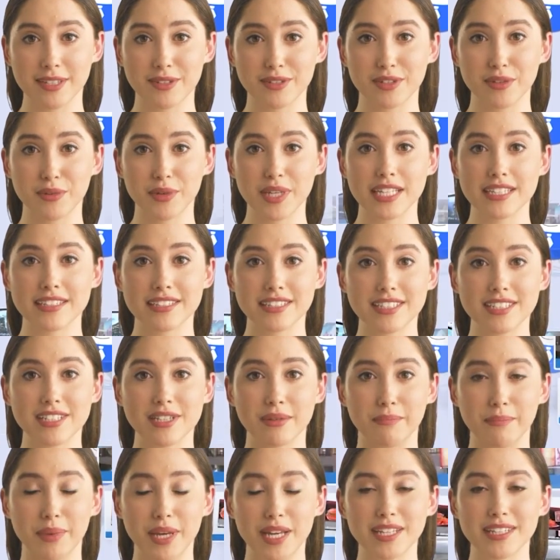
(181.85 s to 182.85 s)
screens and
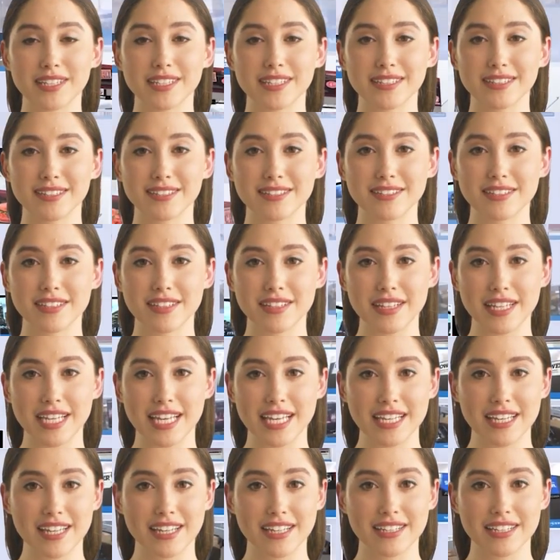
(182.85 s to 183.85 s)
components,
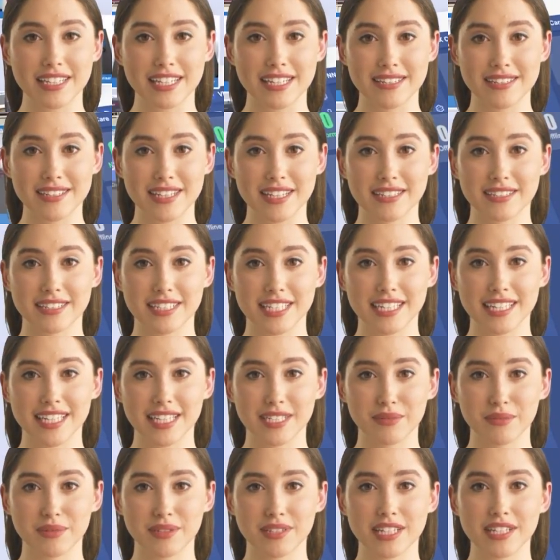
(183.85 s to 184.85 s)
including sending
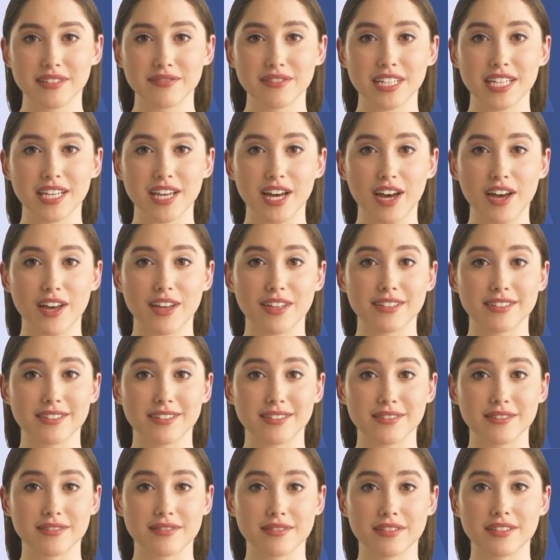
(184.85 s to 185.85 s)
and receiving
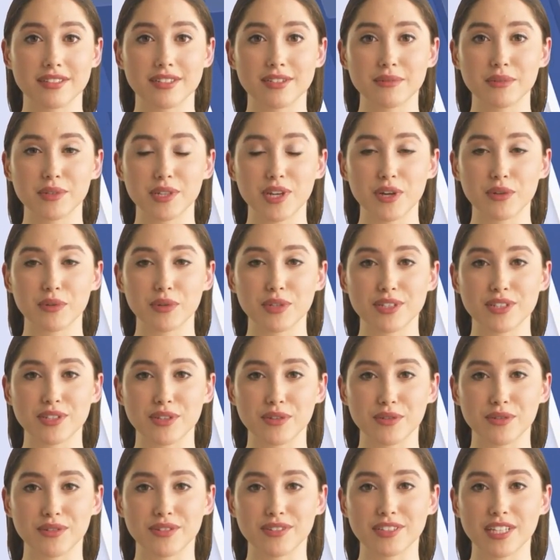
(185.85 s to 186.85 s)
cards, smart
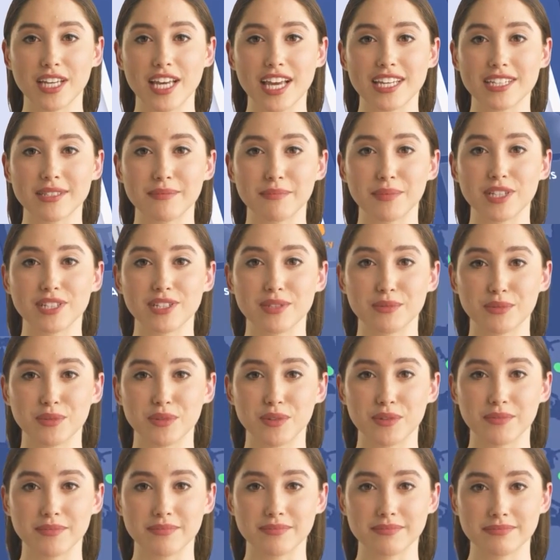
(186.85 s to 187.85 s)
modules, and much
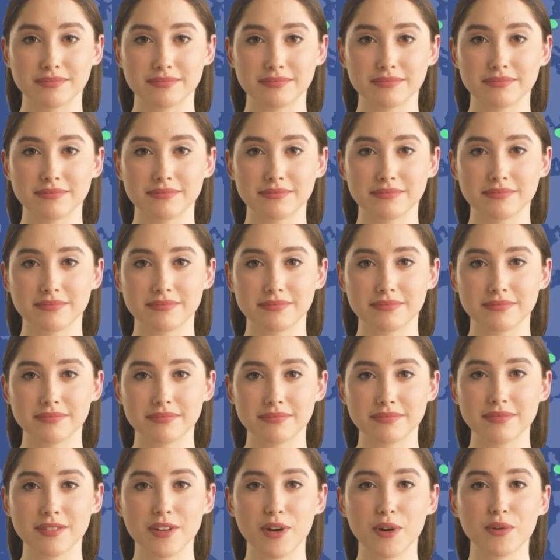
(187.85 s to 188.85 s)
more.
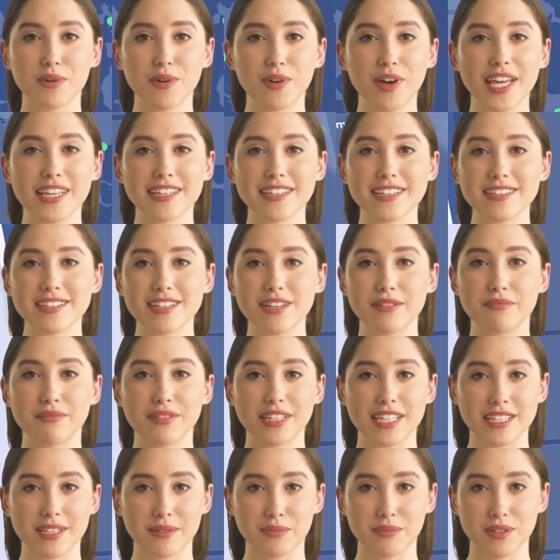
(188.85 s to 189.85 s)
Operators can
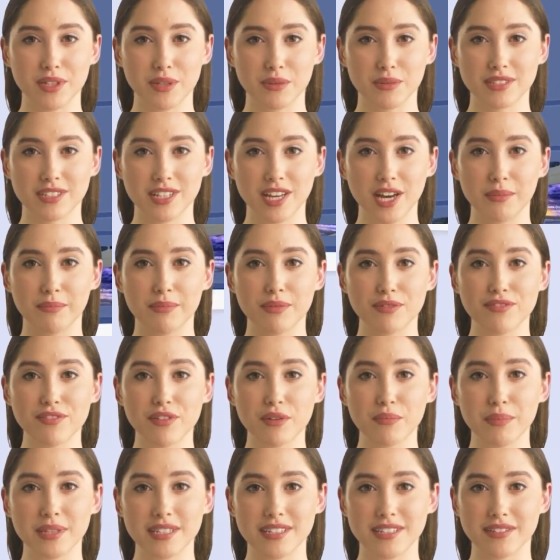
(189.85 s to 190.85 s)
view the real-time
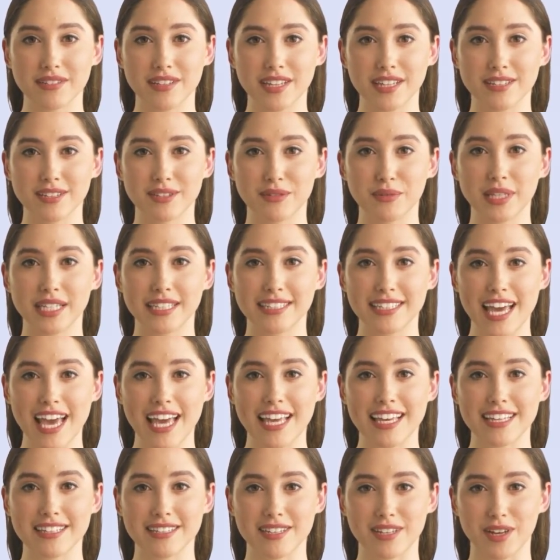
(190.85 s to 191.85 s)
performance of their screens
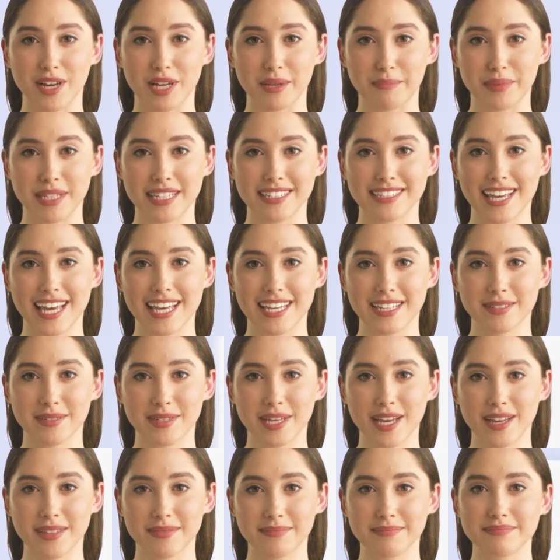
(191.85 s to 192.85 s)
anytime and
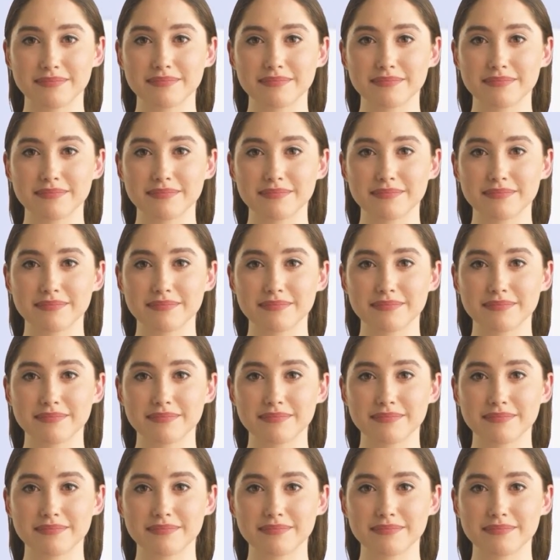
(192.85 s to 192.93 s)
anywhere.